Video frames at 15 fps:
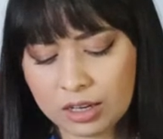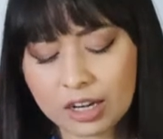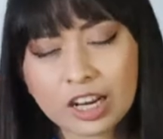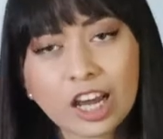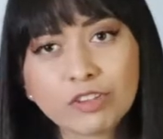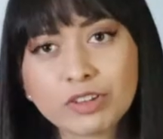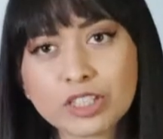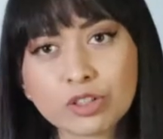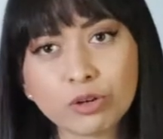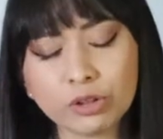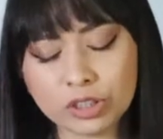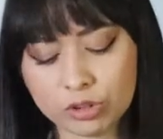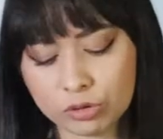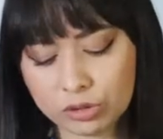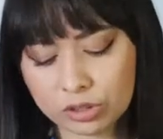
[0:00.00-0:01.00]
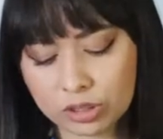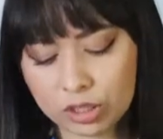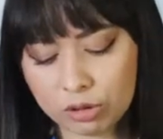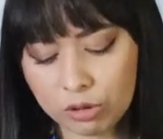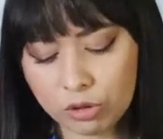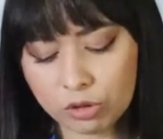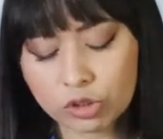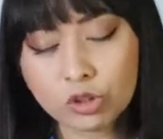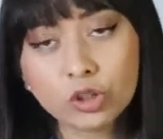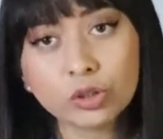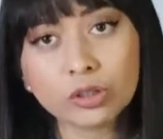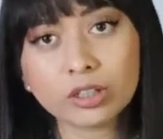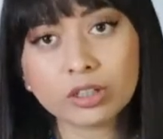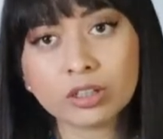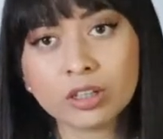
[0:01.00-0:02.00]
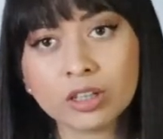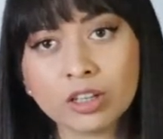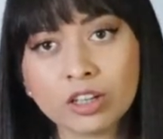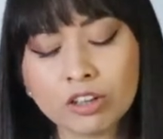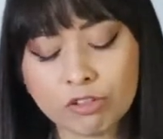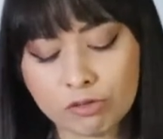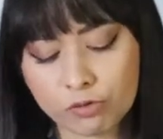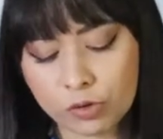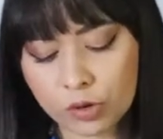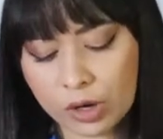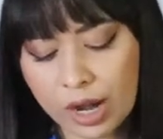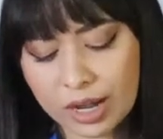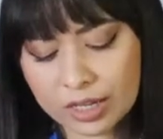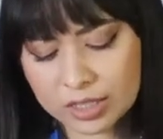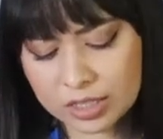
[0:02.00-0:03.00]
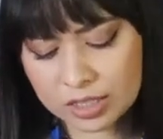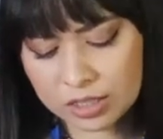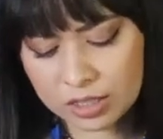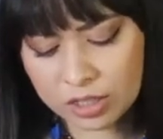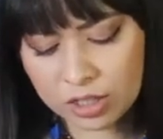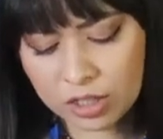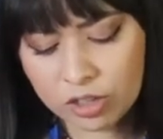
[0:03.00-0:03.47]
Life is going to start to look good for us,